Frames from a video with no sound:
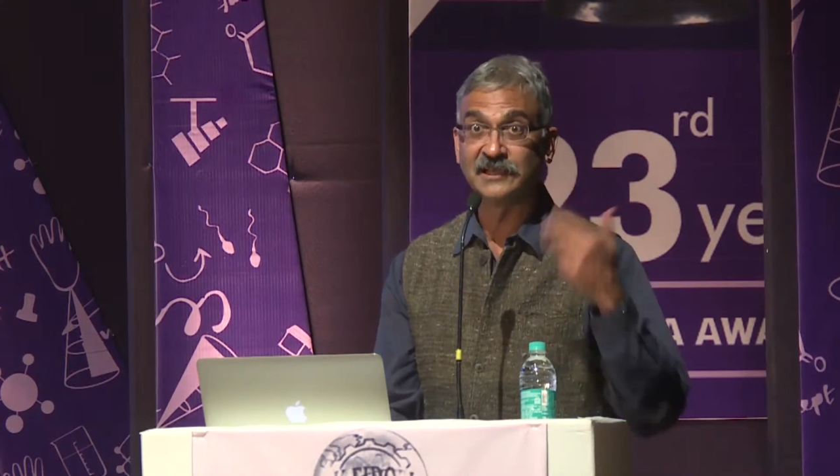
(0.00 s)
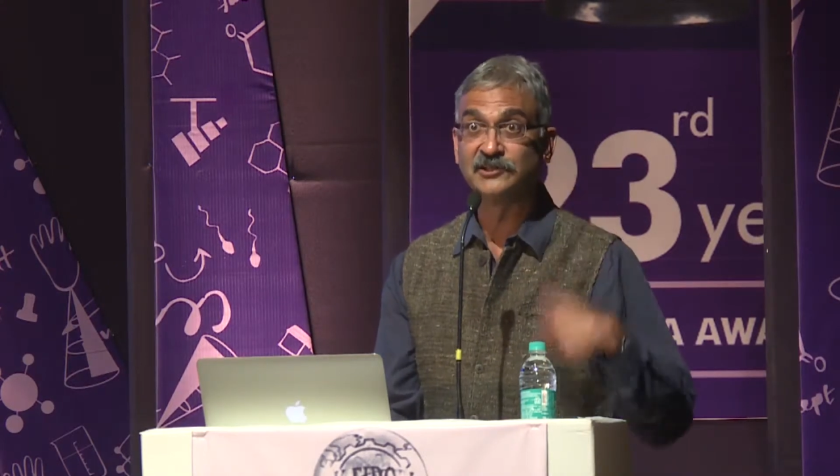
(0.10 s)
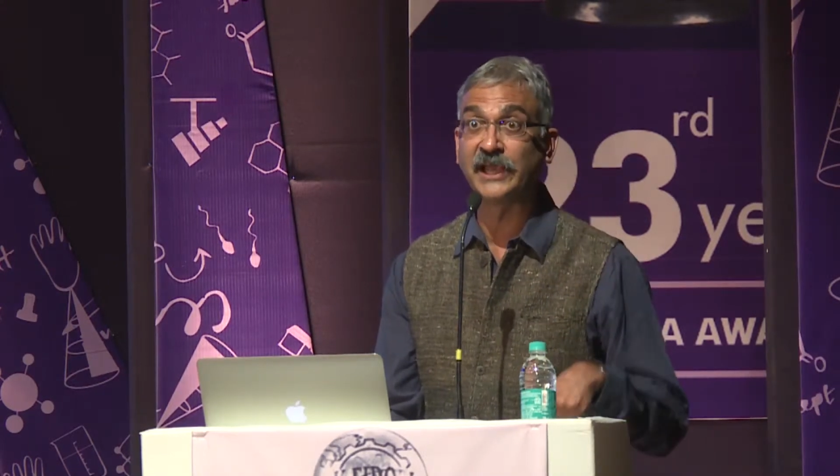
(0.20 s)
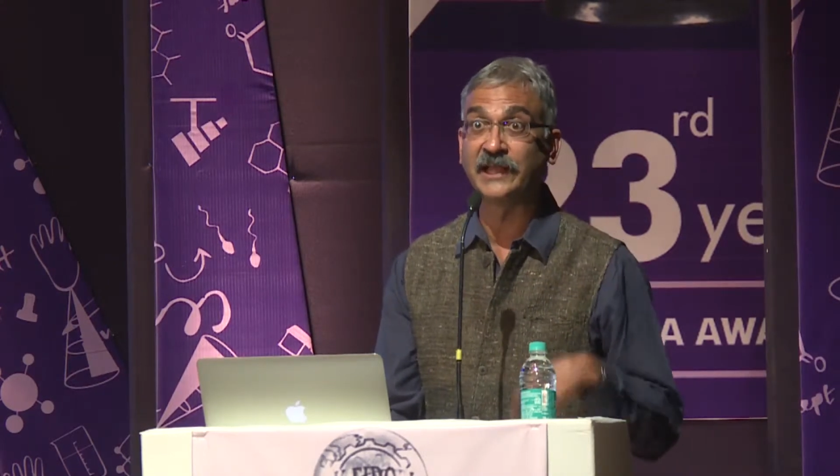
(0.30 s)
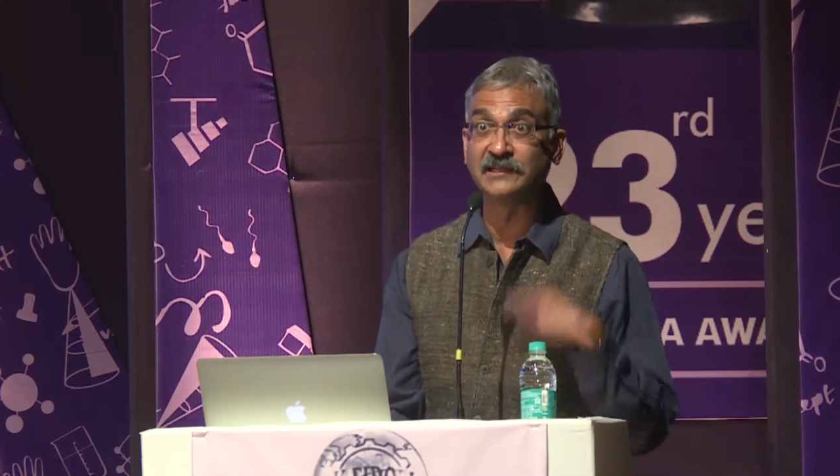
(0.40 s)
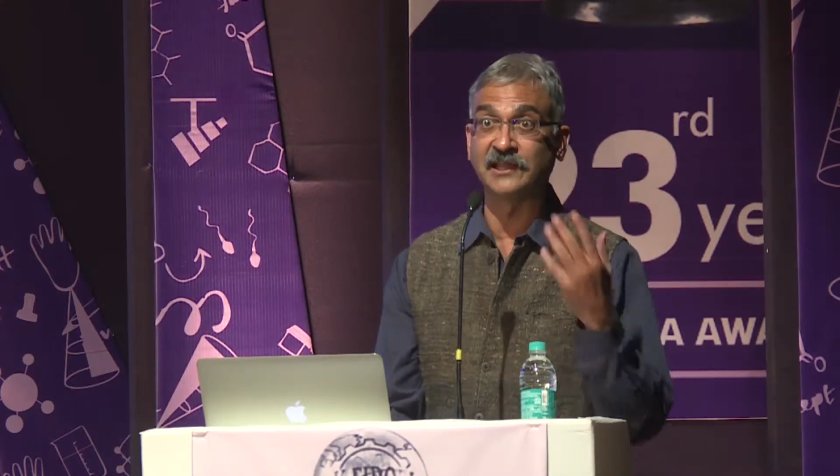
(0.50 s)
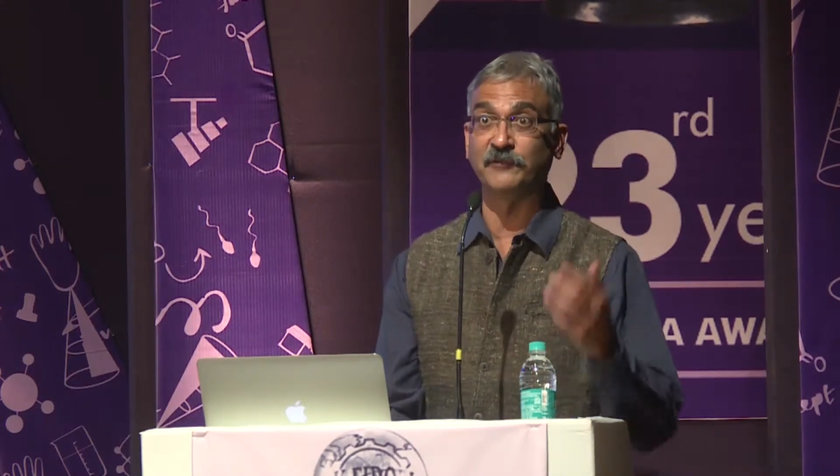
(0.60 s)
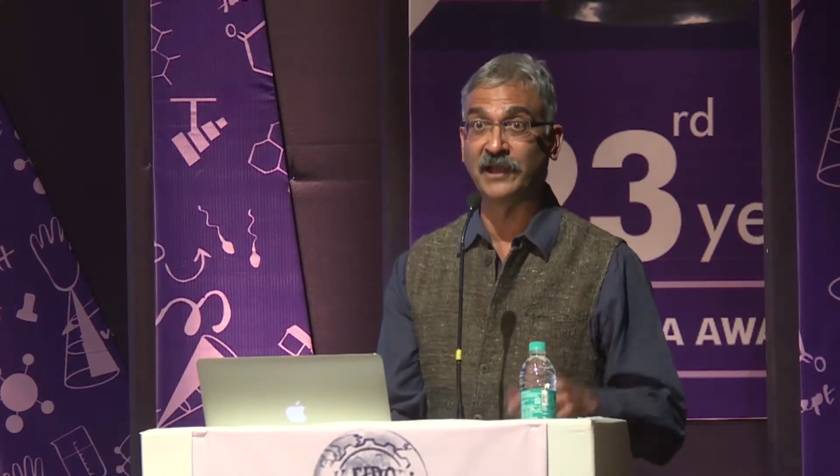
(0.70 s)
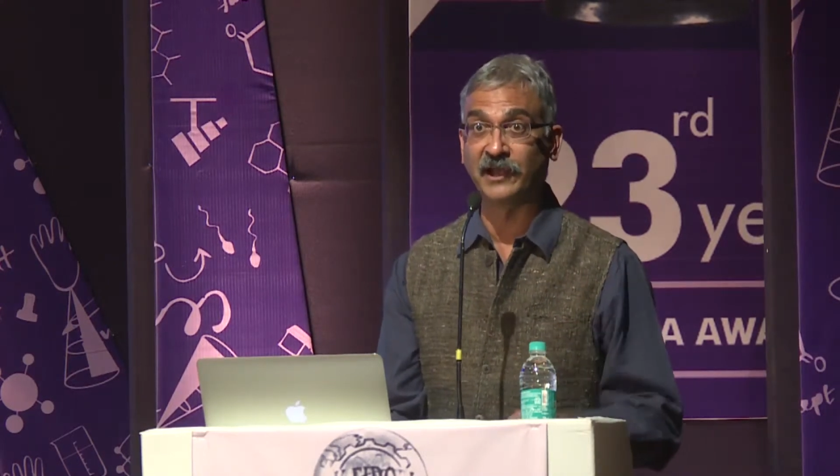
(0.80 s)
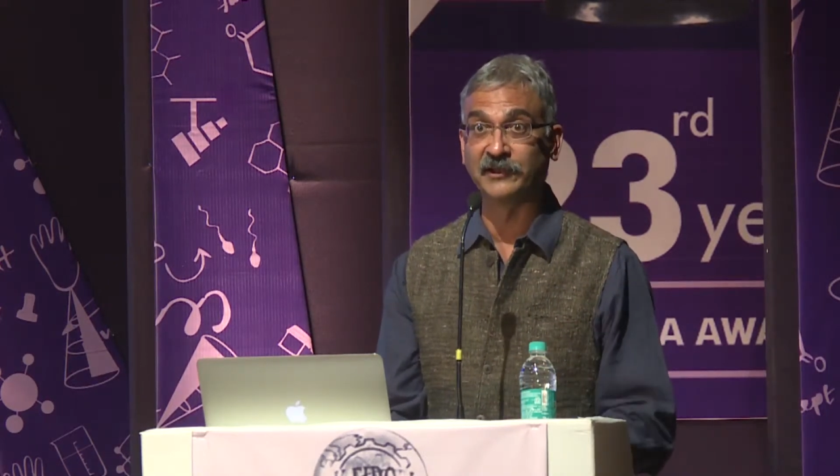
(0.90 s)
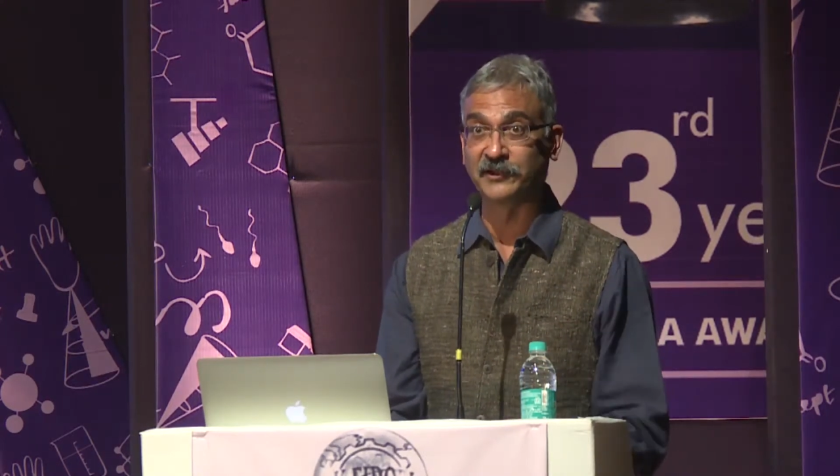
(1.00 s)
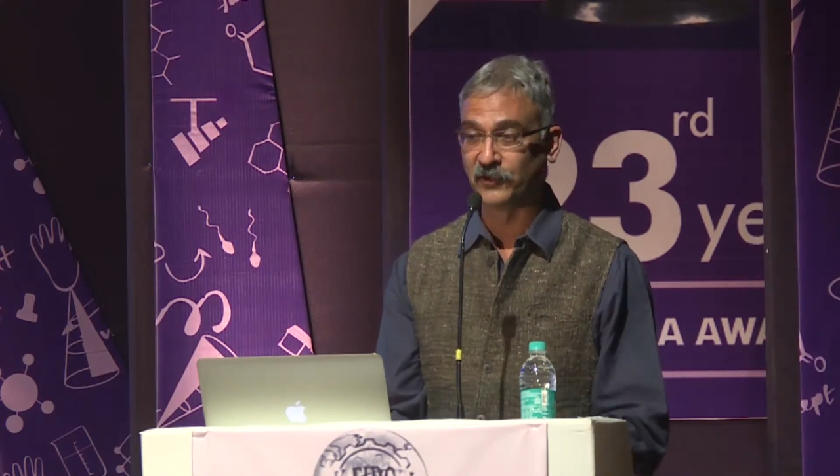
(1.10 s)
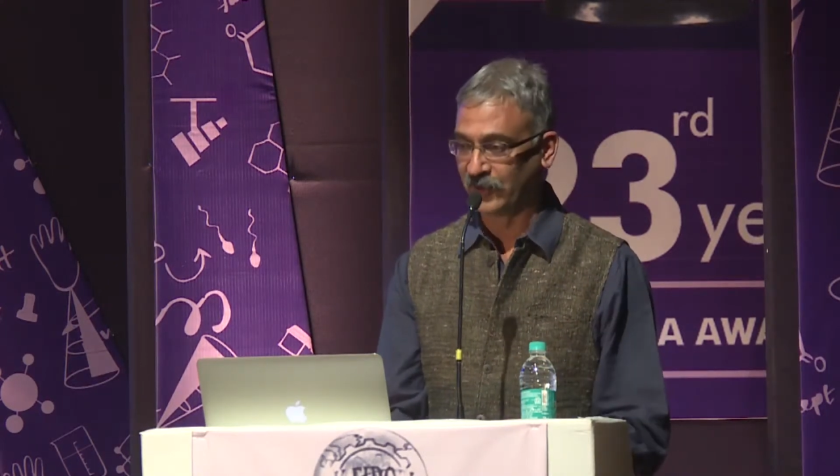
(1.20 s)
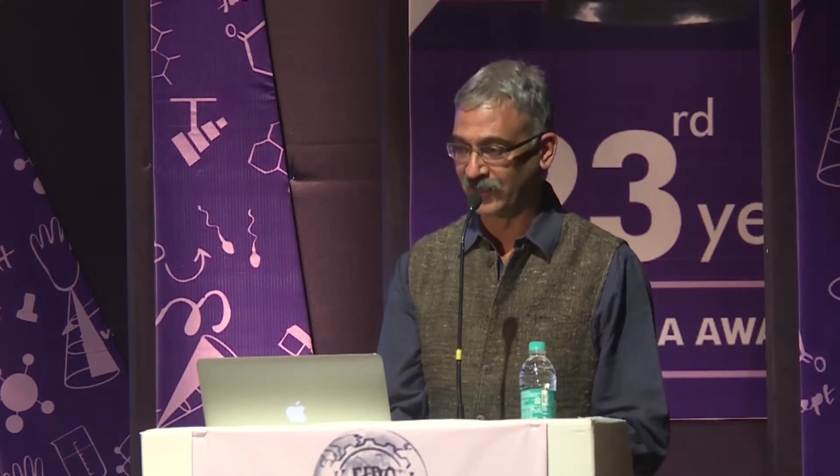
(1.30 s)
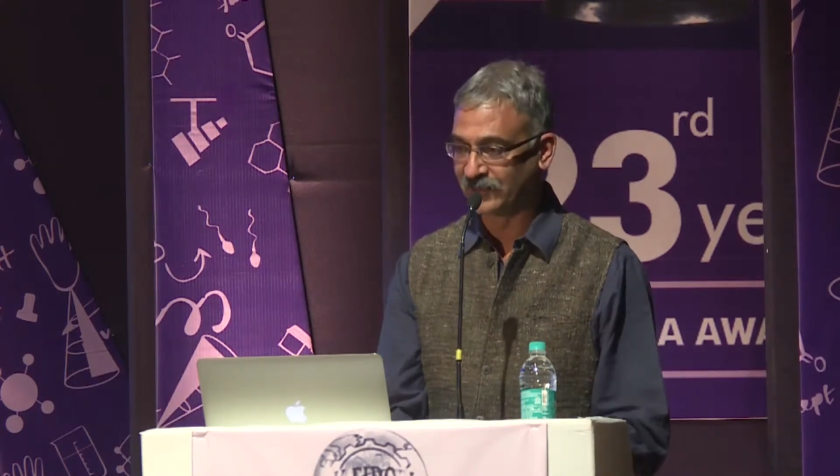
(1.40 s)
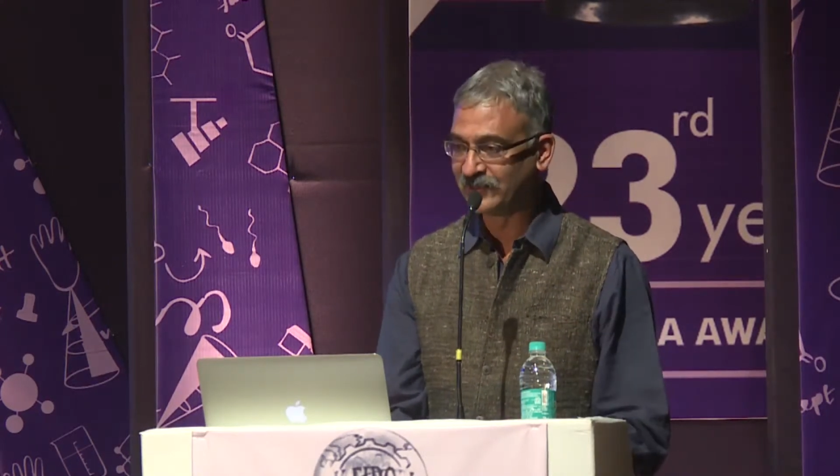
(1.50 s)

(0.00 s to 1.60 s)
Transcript: change that we are undergoing.